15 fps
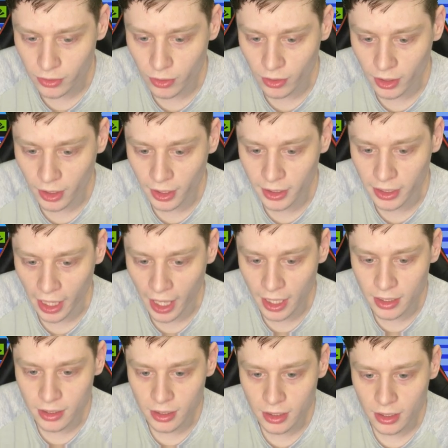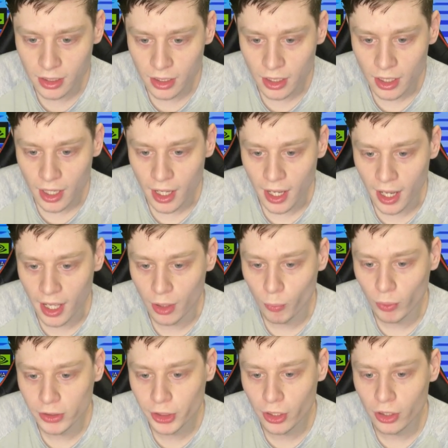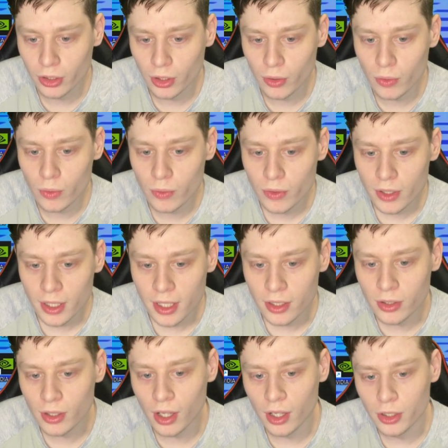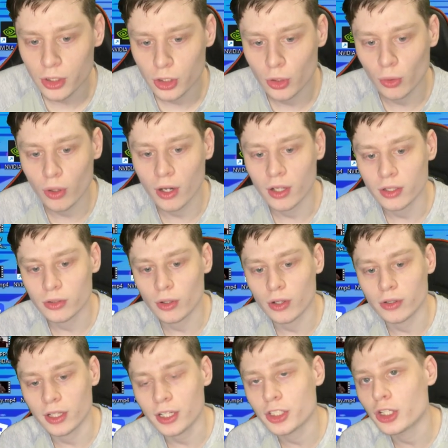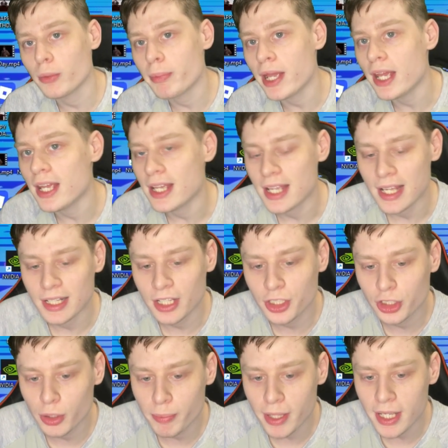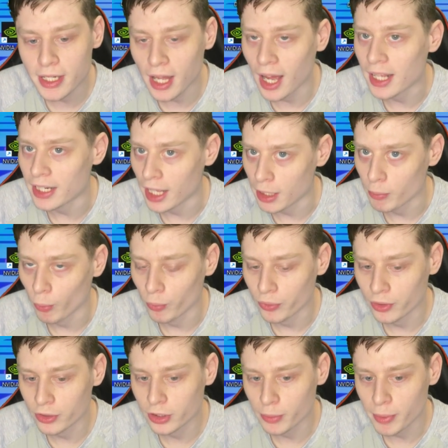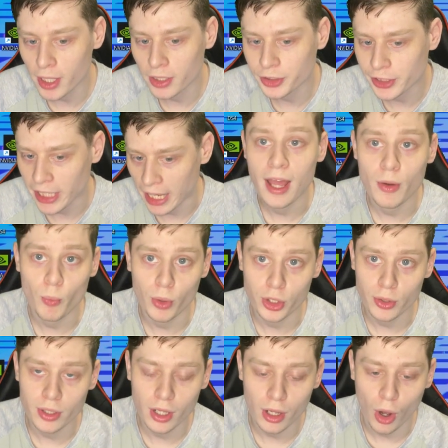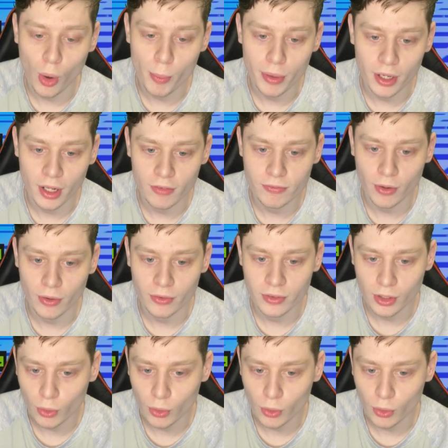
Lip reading: going to click that. And then what you're going to do, this should be not enabled. This should be unchecked when you get open it at first. It